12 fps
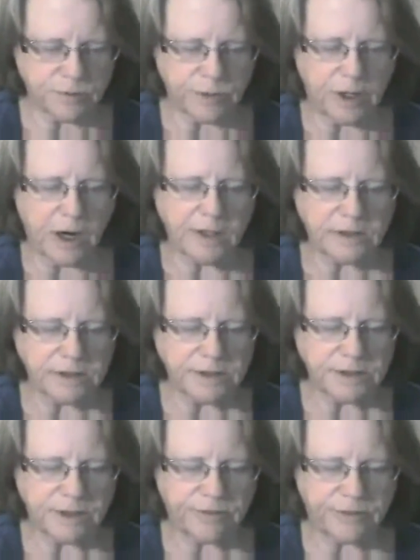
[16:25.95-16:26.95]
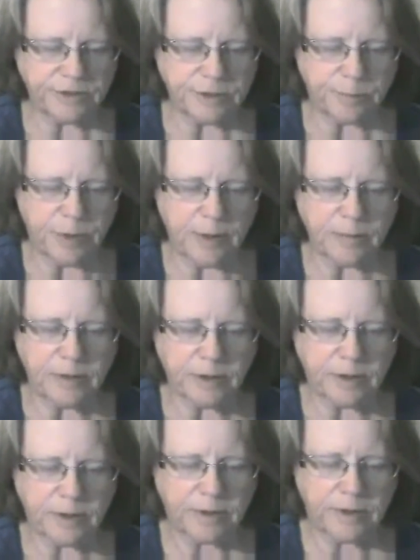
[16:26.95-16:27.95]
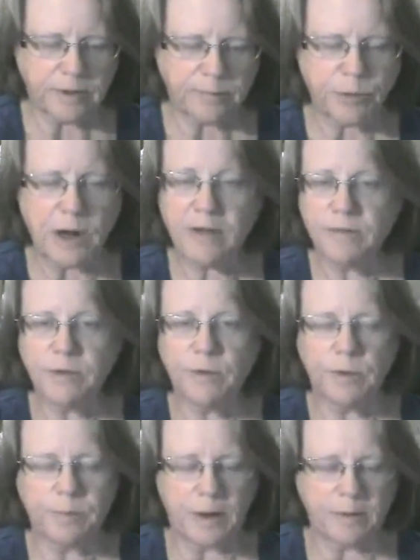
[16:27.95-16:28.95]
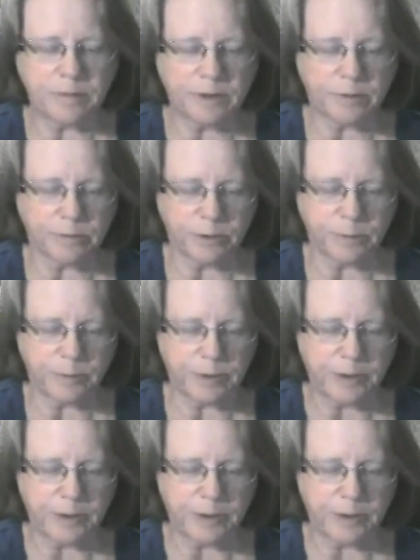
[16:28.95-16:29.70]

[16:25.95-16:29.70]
regardless if it is a public, private, or public group.